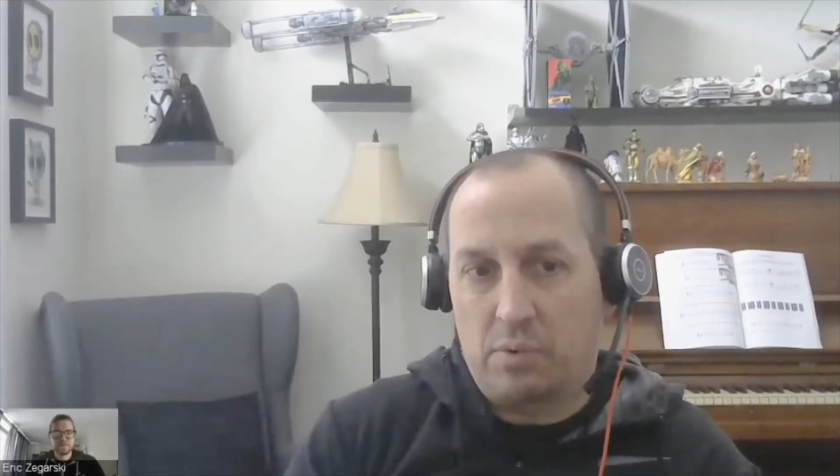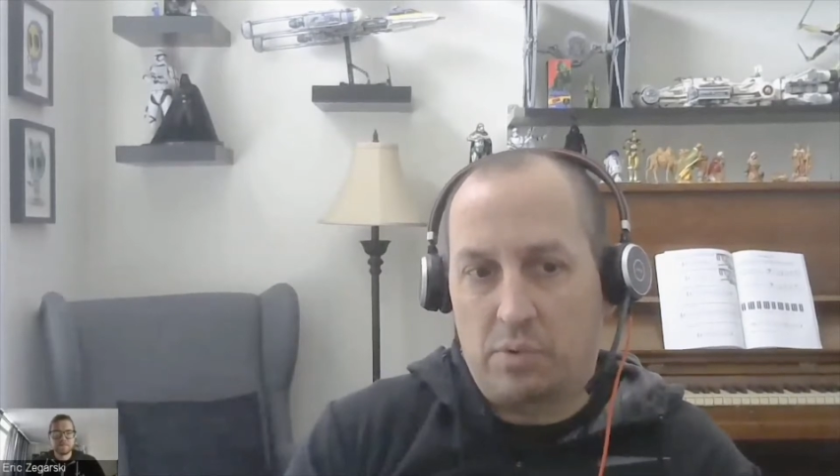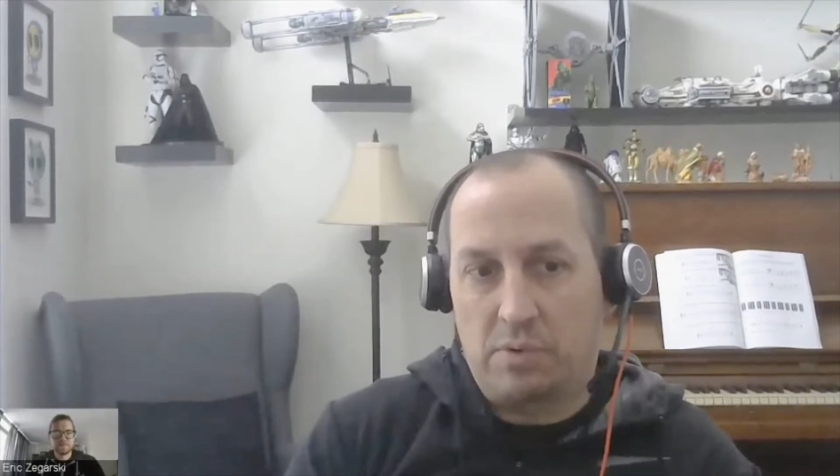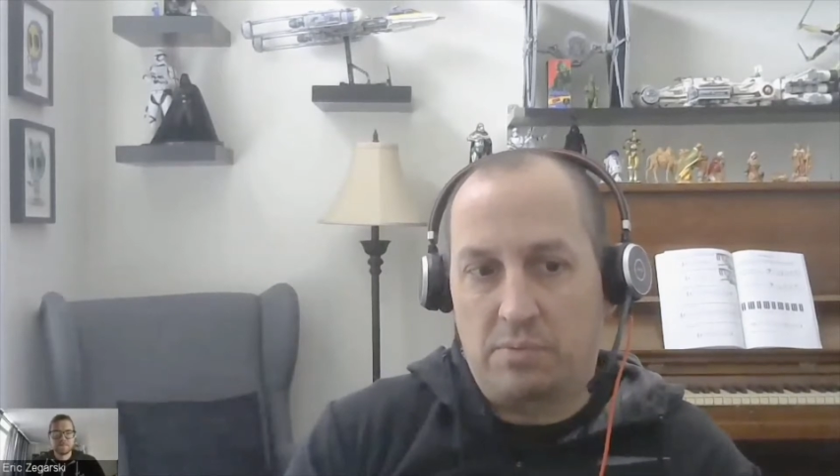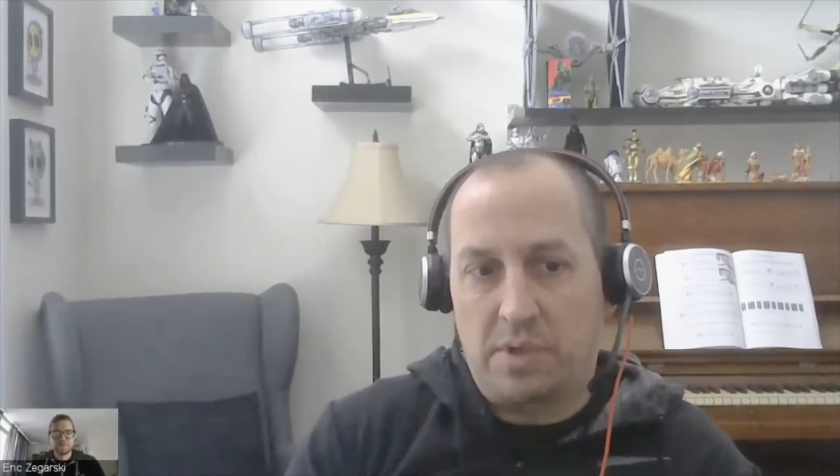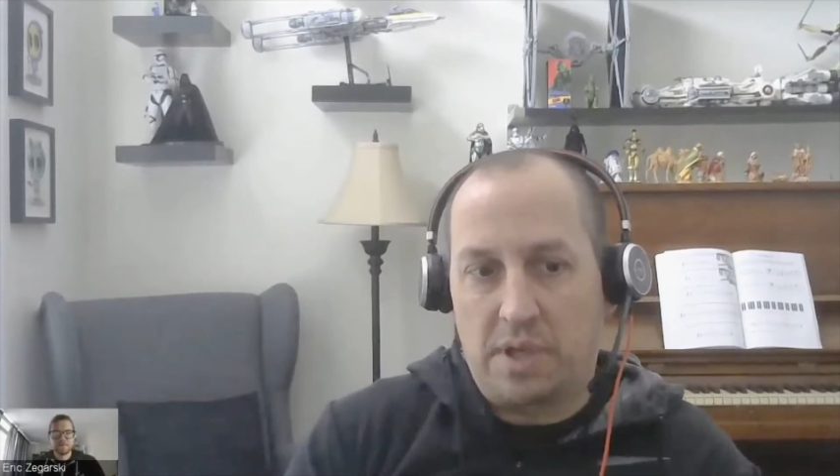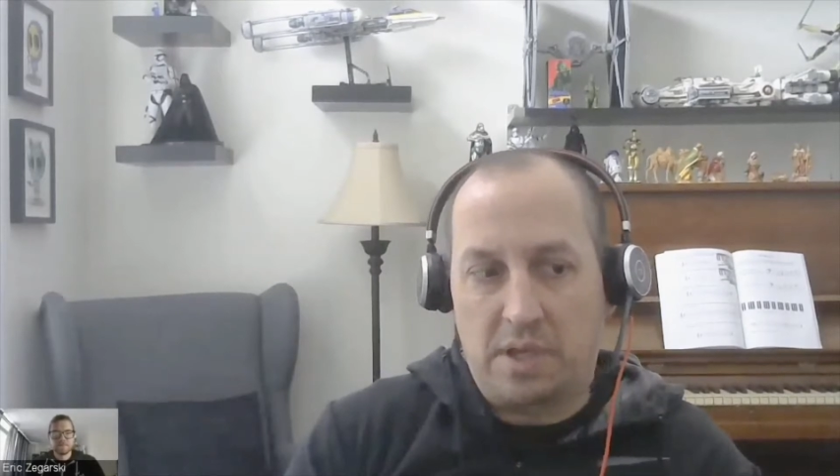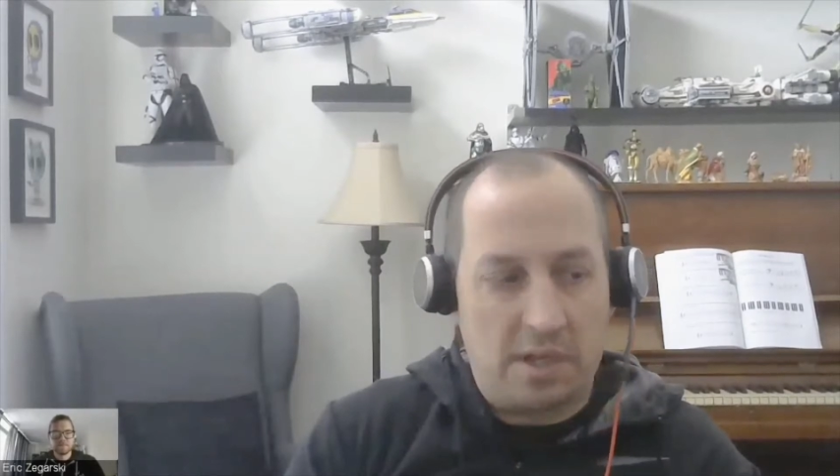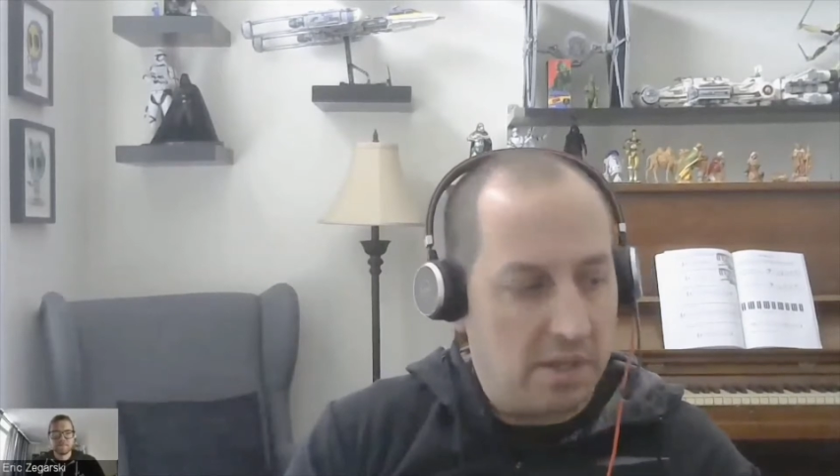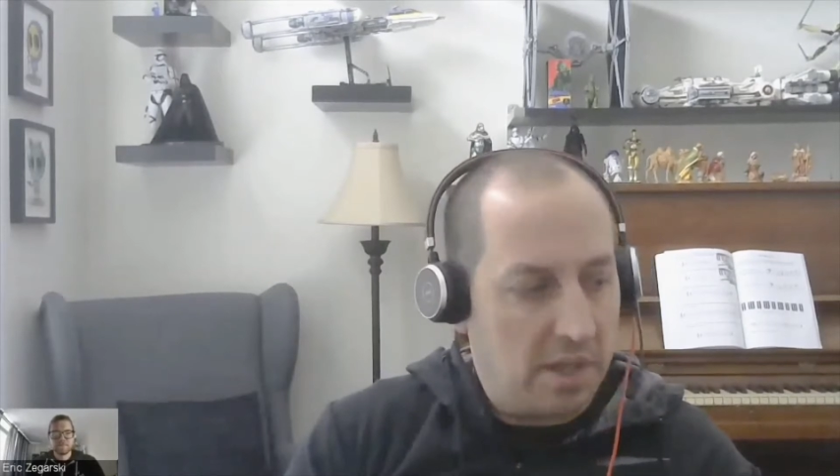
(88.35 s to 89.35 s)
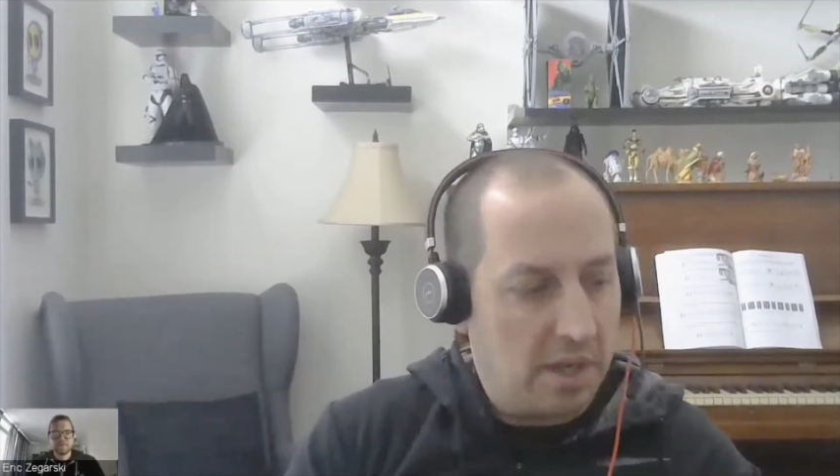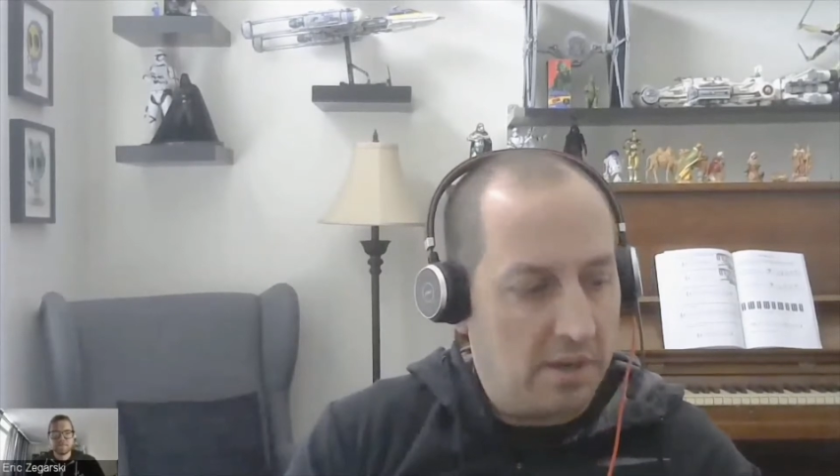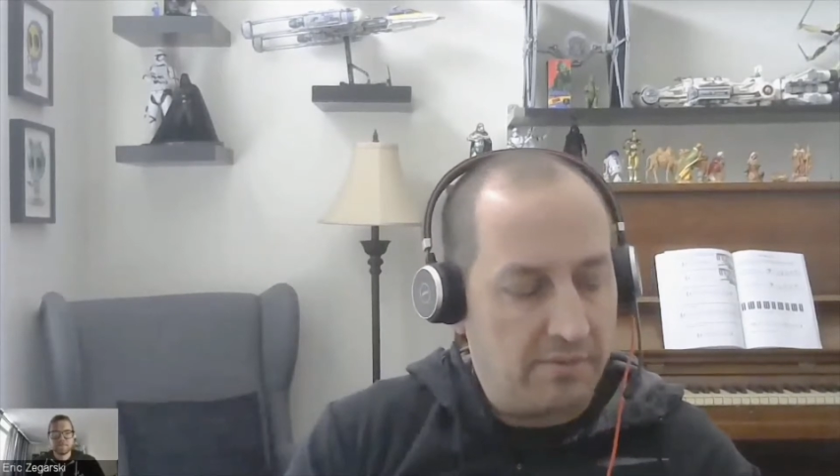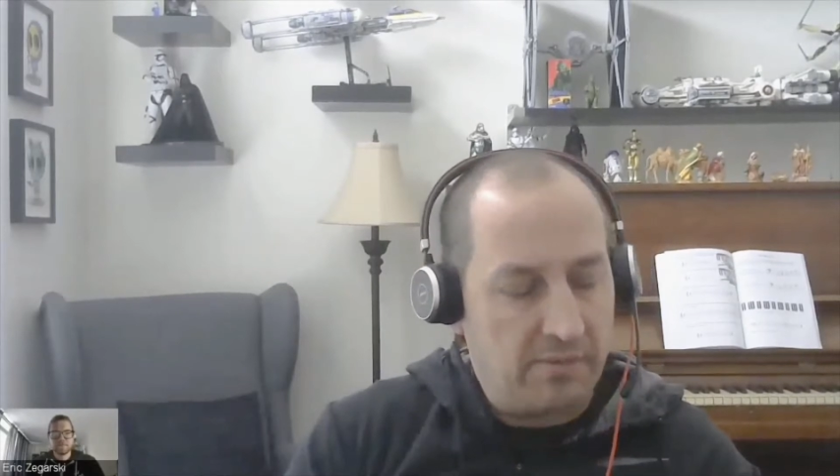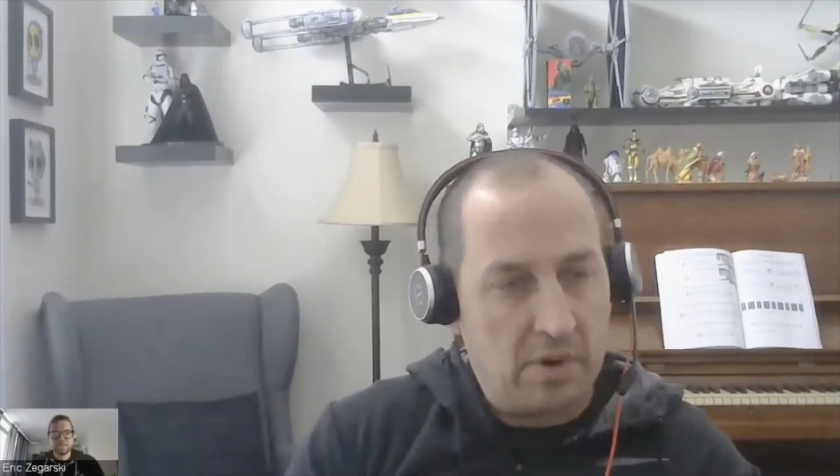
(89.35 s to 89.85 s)
where we're taking
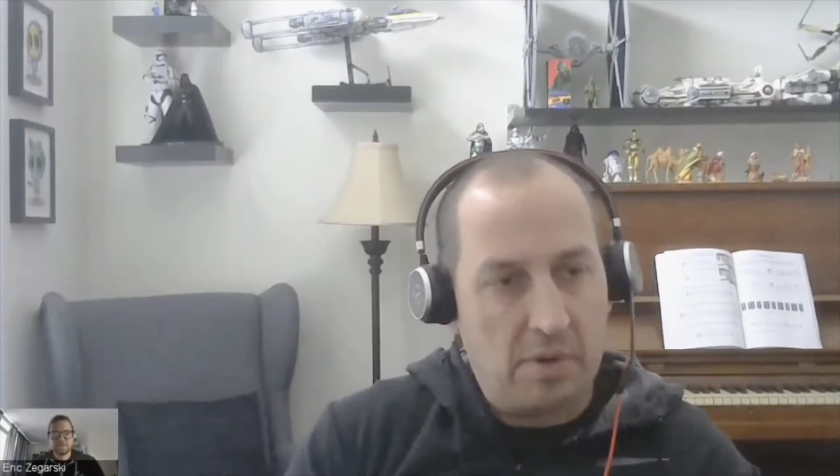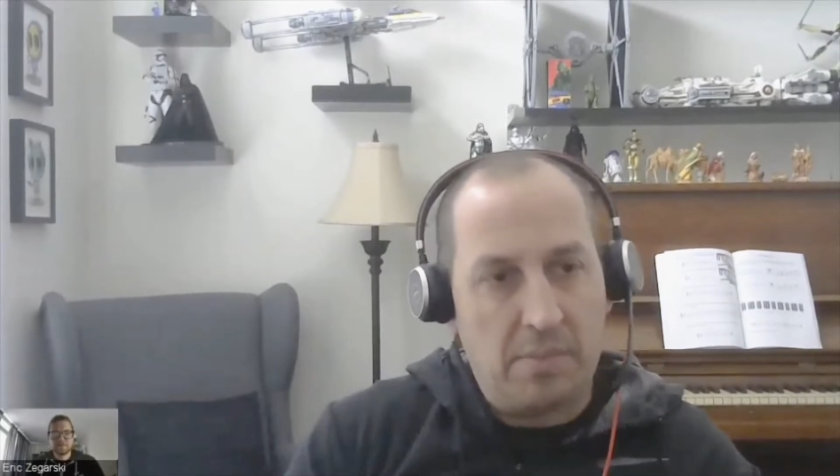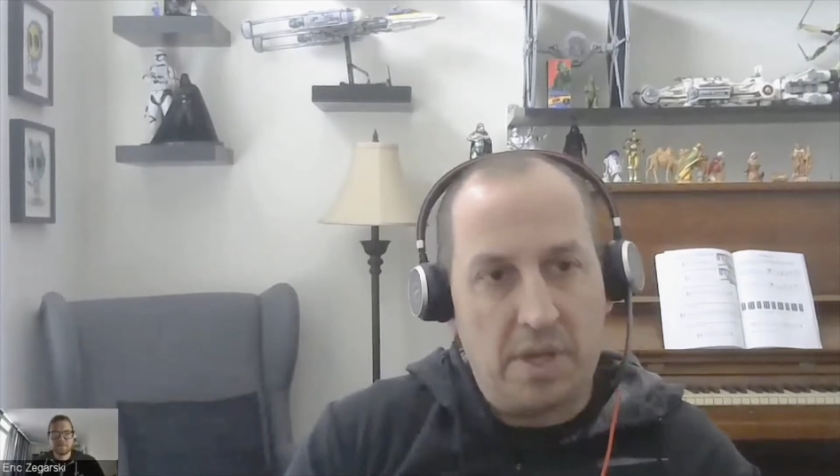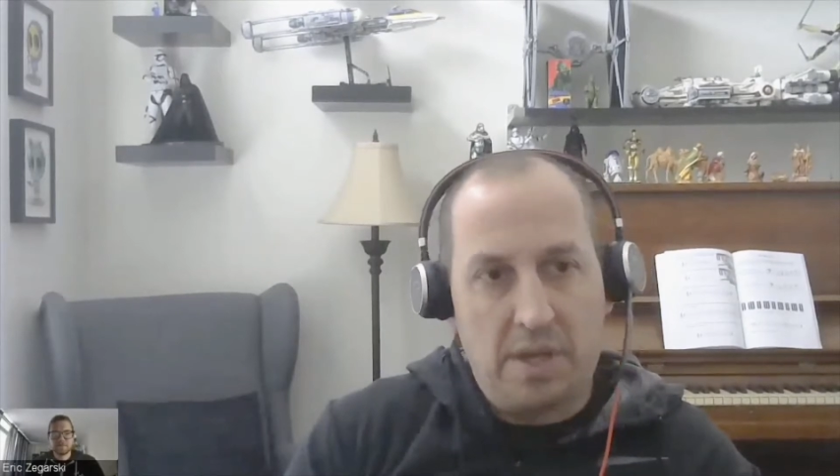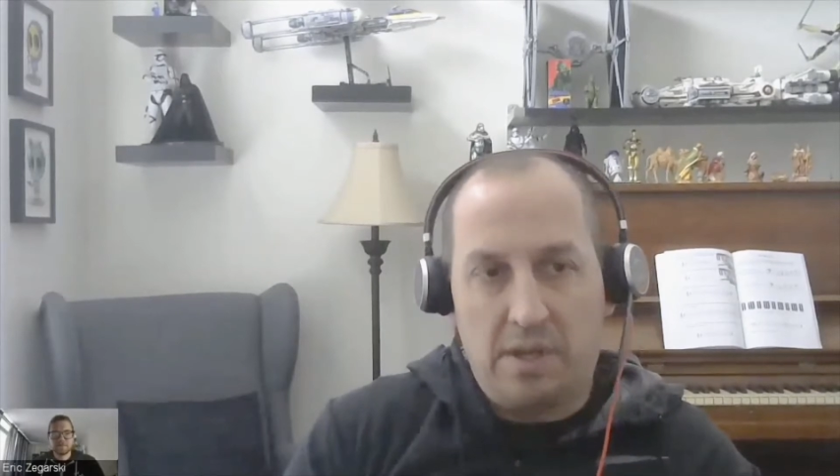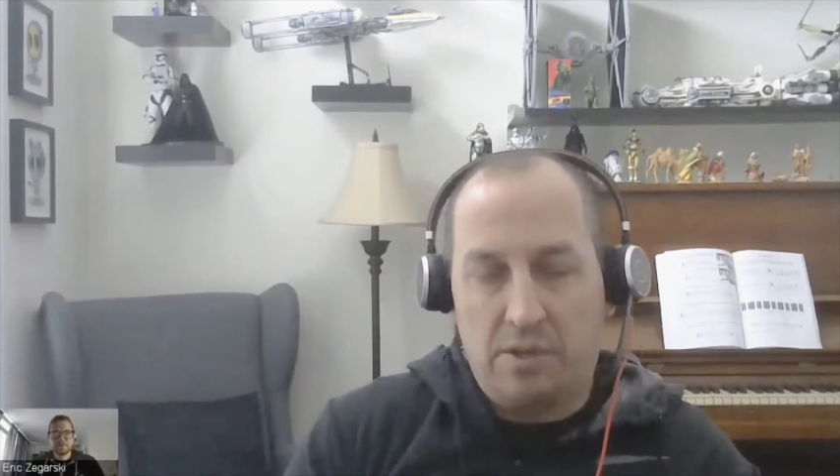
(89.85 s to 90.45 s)
data from